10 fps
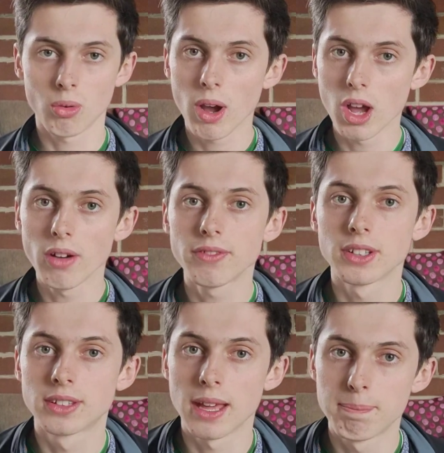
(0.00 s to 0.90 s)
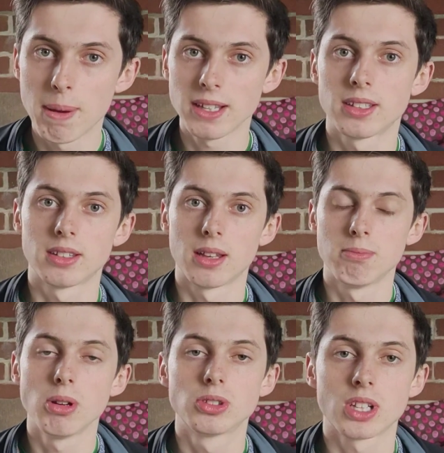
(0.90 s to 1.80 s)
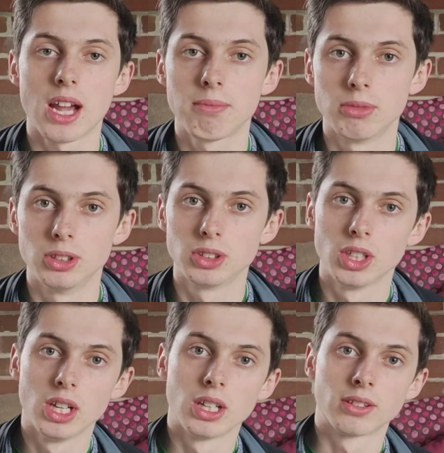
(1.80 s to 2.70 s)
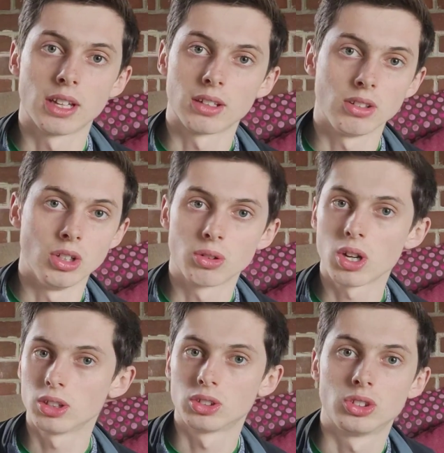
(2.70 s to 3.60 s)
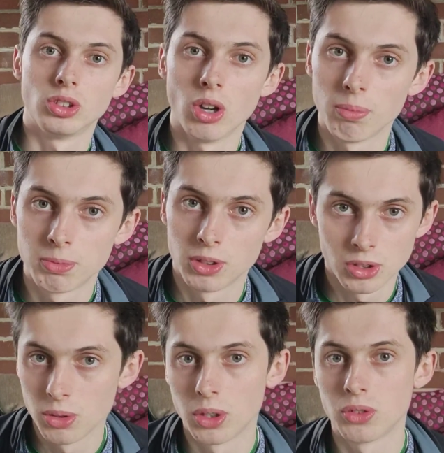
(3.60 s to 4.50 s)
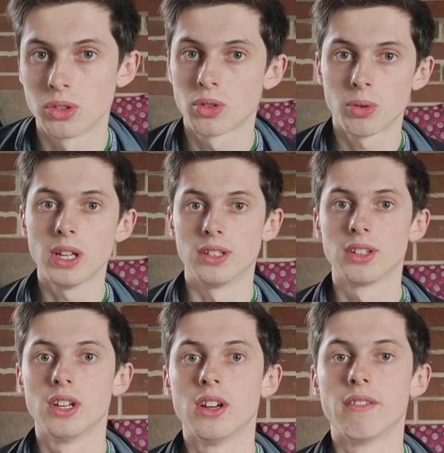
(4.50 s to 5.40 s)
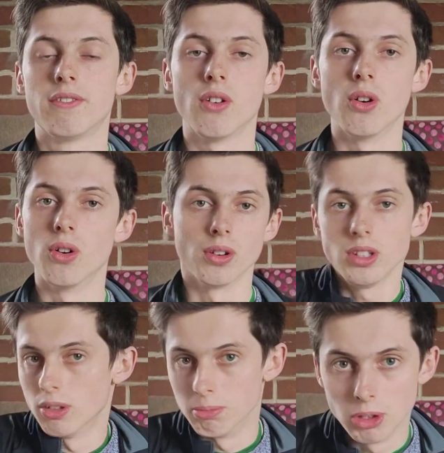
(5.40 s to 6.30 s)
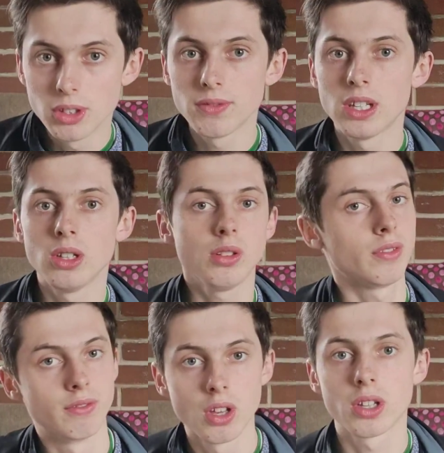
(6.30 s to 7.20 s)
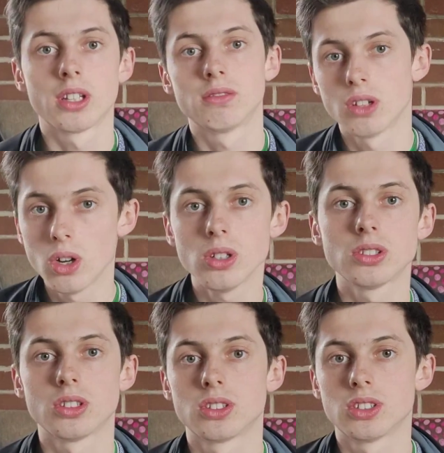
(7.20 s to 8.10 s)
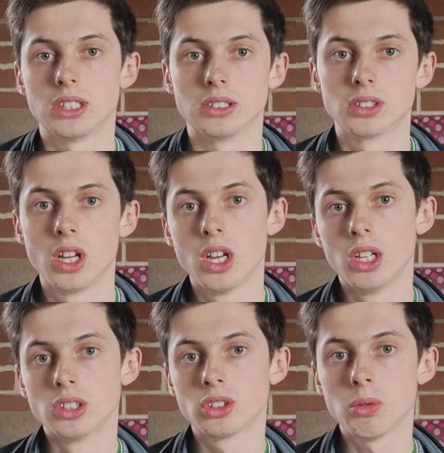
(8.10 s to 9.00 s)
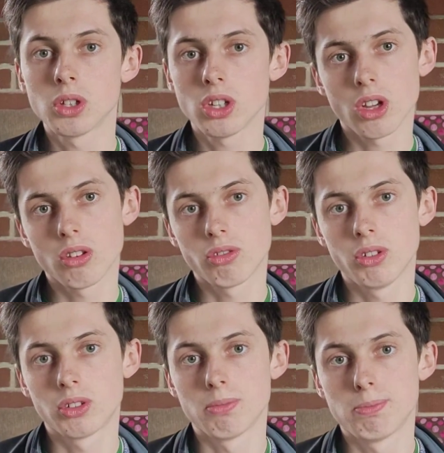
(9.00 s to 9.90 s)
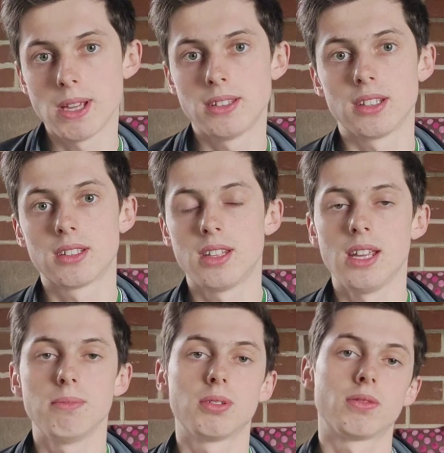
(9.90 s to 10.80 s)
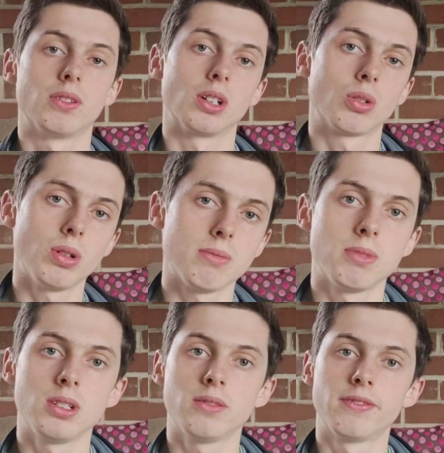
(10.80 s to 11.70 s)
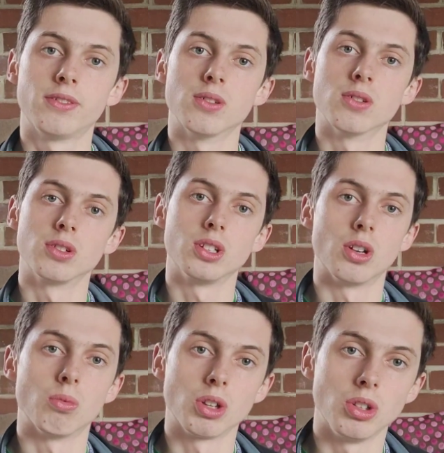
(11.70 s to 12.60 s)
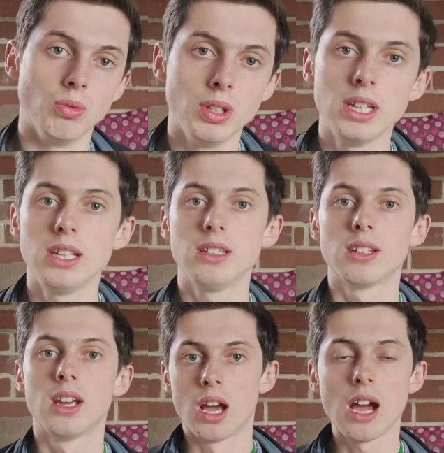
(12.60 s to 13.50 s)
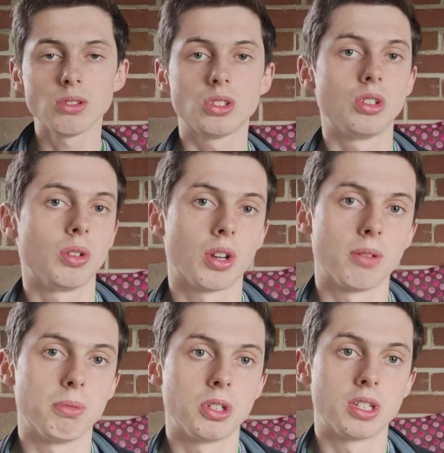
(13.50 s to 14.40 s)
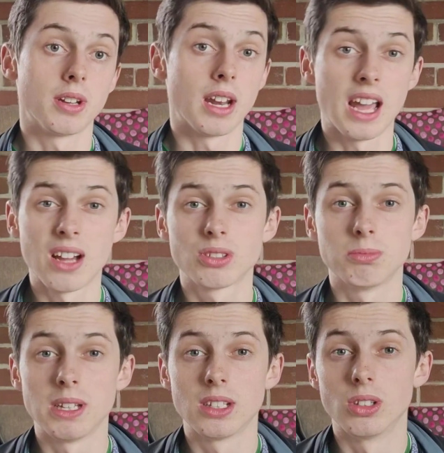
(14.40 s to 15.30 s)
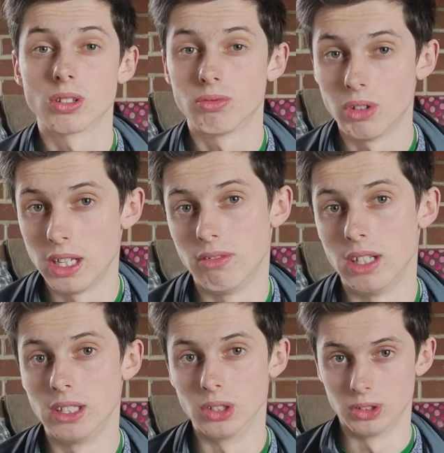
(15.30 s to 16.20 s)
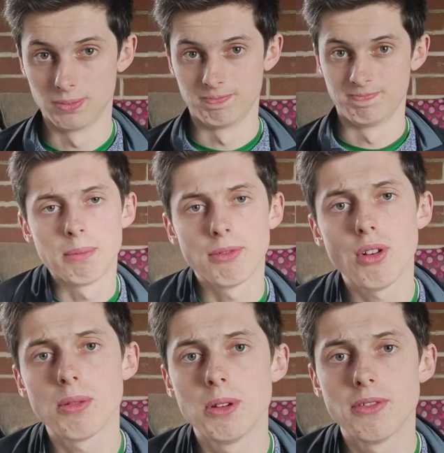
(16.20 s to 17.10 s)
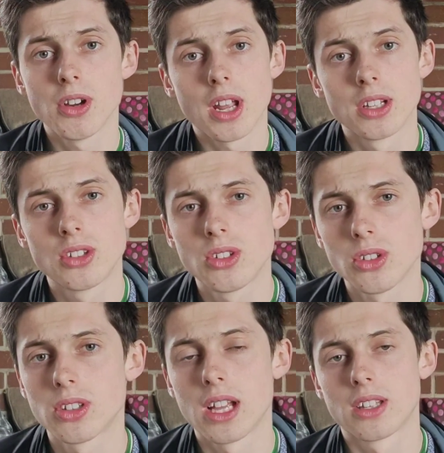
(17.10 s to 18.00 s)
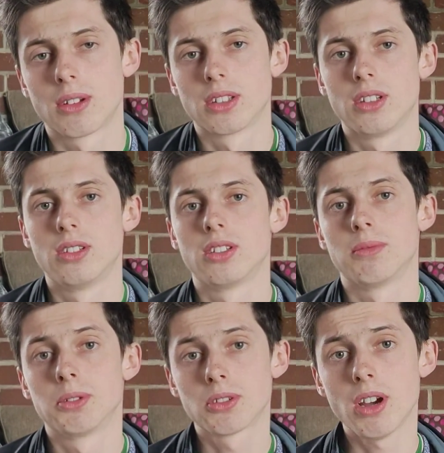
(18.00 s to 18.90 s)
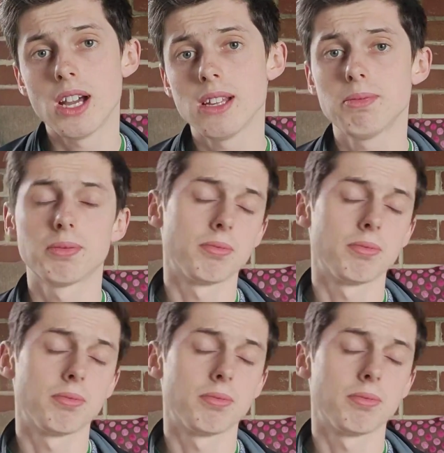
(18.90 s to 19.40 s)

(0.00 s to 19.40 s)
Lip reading: quite often they're better than most cameras that cost you up to 200 quid for music videos, for vlogging, for all sorts of things. So we're going to go through some basic tips for equipment, for what you need, how to do it on a budget, and how to make it look really, really good. And before we move on, I'd just like to ask you to subscribe.